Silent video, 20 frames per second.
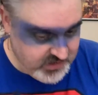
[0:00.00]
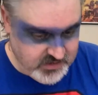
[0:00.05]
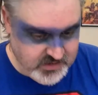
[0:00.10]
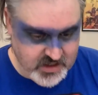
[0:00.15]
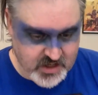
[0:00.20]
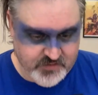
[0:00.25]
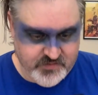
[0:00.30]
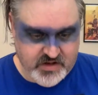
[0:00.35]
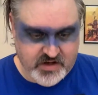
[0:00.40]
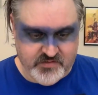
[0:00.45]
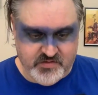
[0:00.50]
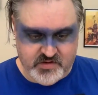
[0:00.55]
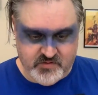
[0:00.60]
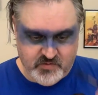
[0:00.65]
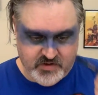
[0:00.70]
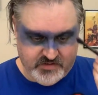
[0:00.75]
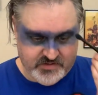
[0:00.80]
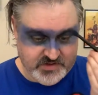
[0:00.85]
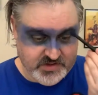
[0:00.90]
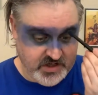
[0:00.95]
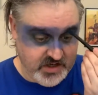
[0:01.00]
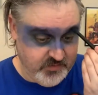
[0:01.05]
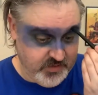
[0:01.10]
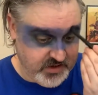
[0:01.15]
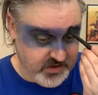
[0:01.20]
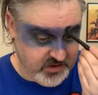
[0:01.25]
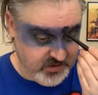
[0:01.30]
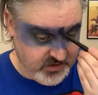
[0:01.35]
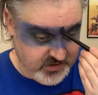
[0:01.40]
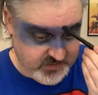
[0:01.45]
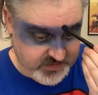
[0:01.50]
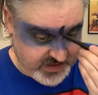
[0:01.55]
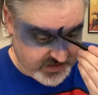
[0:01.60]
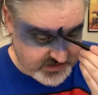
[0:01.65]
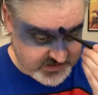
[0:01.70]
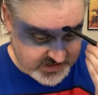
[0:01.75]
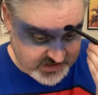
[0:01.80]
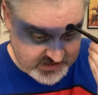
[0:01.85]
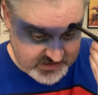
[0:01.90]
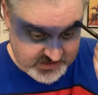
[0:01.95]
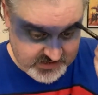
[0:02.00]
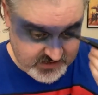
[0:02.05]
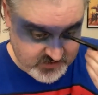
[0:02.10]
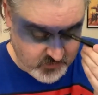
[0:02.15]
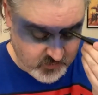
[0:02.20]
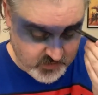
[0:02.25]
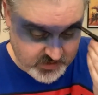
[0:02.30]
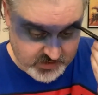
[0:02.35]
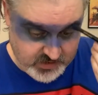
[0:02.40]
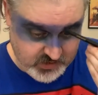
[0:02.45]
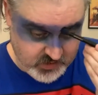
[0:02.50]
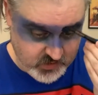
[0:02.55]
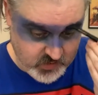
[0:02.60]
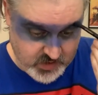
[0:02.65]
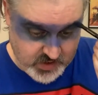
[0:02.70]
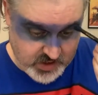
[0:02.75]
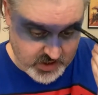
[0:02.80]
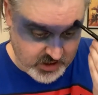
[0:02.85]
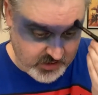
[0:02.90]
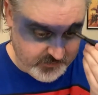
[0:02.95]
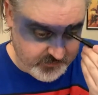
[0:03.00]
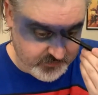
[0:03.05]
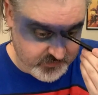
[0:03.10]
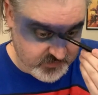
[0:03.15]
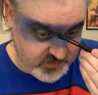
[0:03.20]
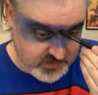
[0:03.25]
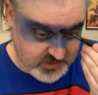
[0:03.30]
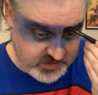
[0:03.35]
Now, if you ever, when I was talking about earlier, that technique where you um,